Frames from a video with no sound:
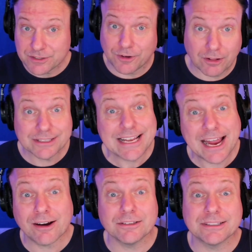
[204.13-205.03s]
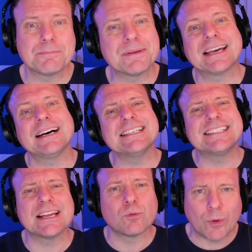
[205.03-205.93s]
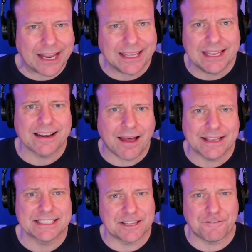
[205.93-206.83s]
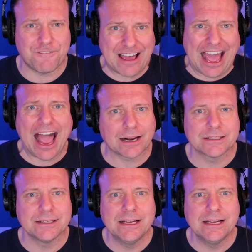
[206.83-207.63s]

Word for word: voluntarily because they recognized the fact